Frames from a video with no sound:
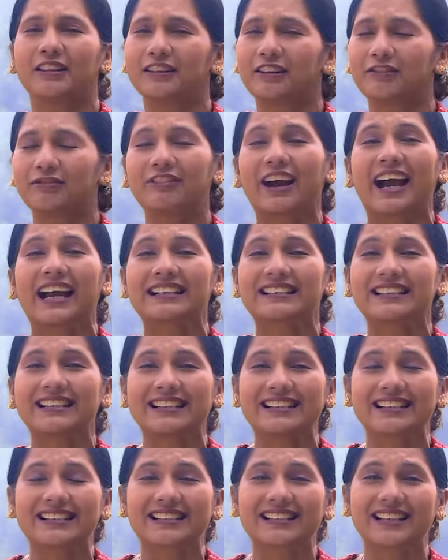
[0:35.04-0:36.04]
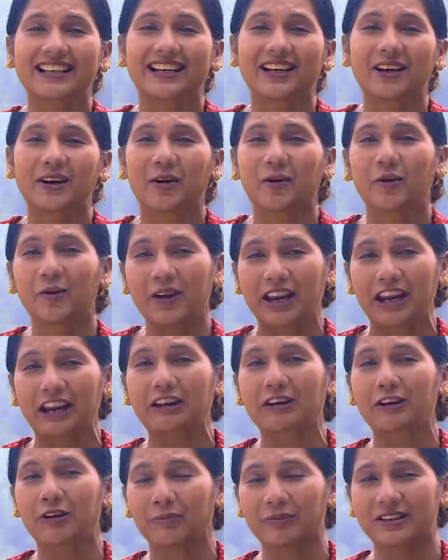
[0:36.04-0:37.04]
The fact is, we
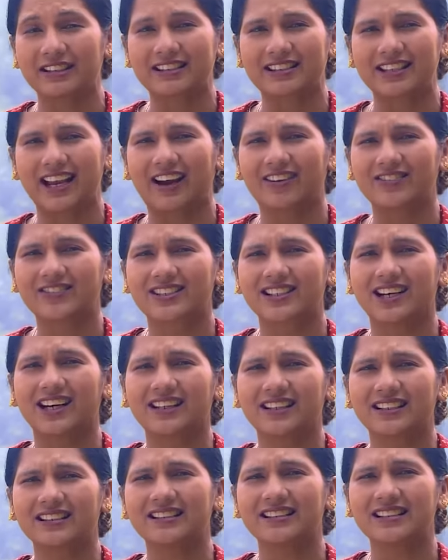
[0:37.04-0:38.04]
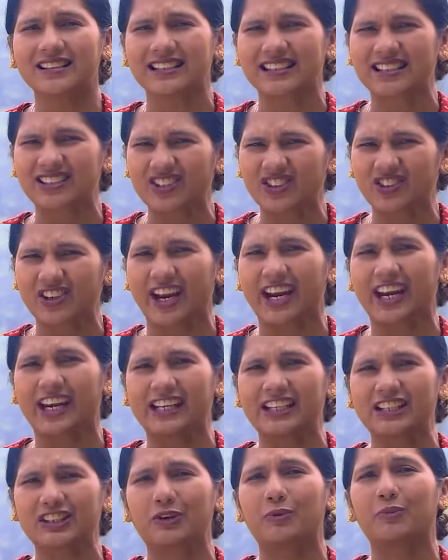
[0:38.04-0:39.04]
humans have certain
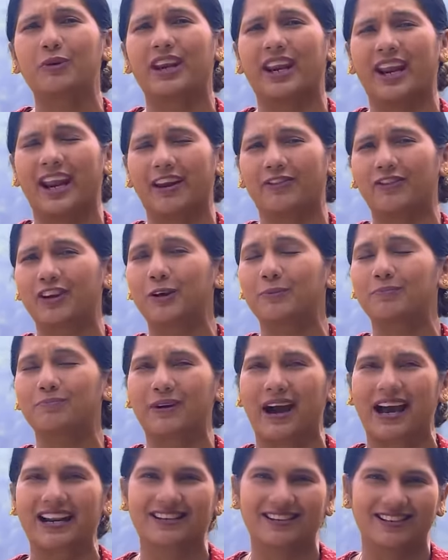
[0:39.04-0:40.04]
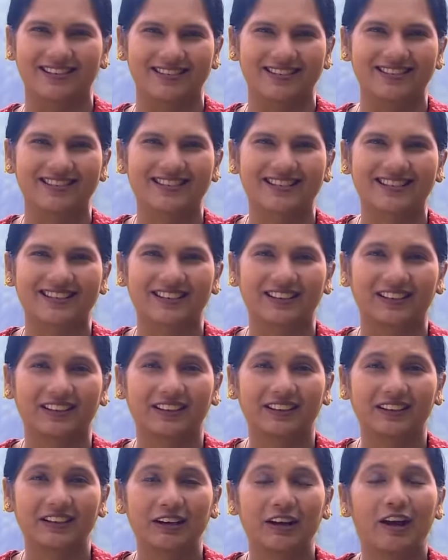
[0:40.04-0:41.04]
strange behavior patterns.
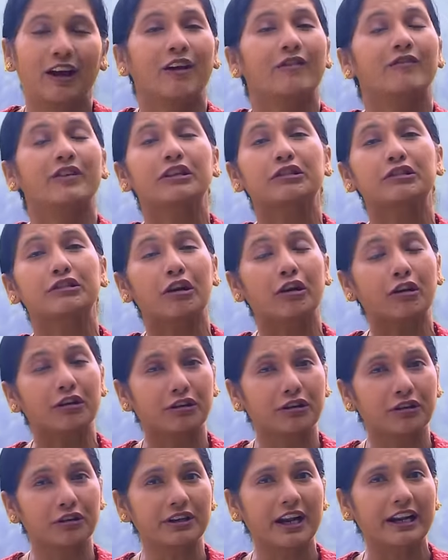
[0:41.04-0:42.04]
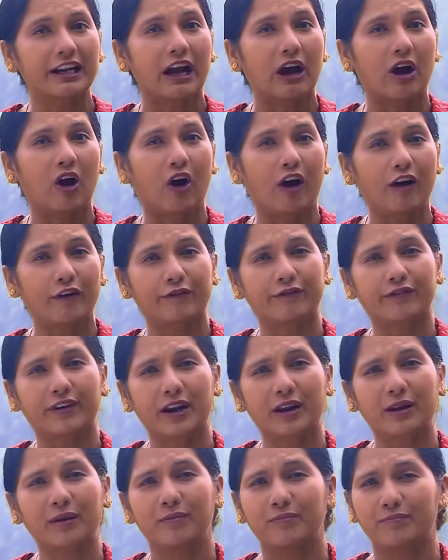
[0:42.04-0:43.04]
We're so good at
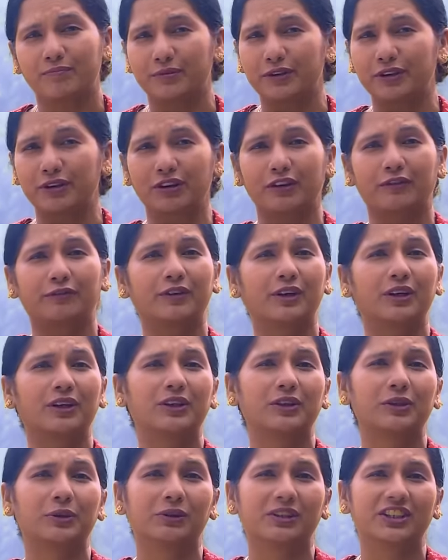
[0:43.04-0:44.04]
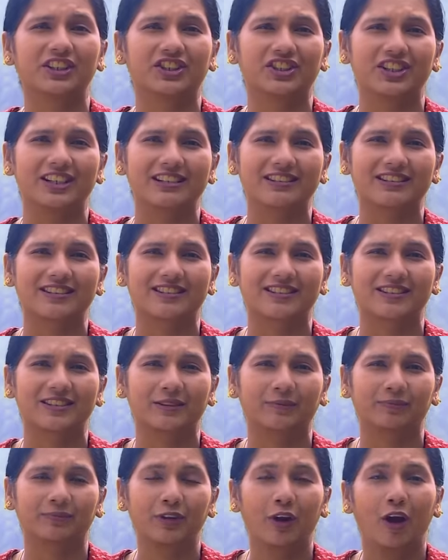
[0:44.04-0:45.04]
offering beautiful
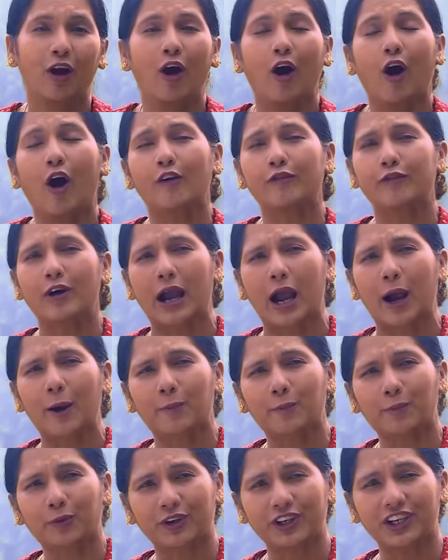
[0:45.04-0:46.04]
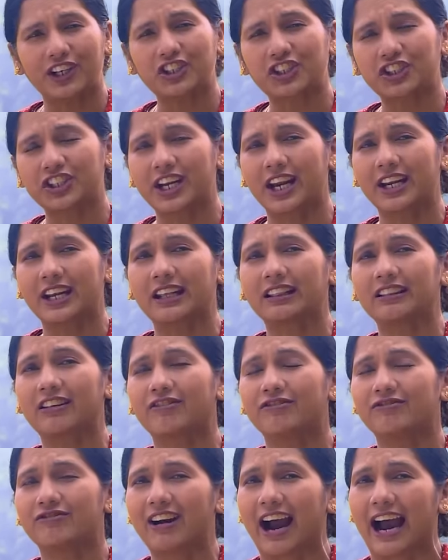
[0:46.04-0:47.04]
eulogies, of appreciating
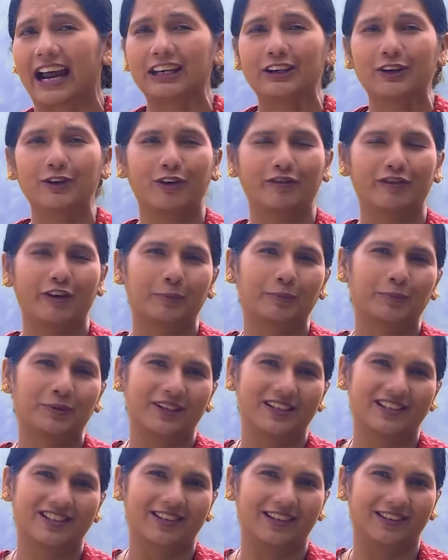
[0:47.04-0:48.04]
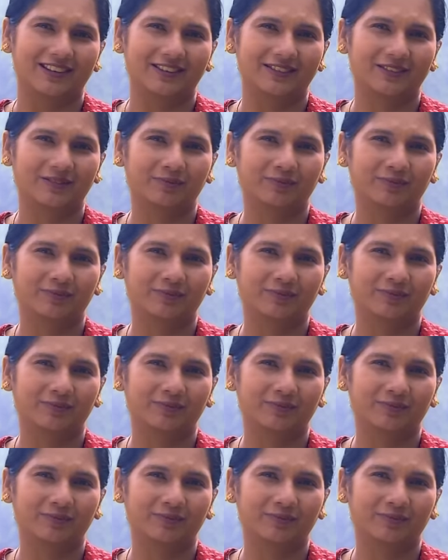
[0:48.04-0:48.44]
the value of a person,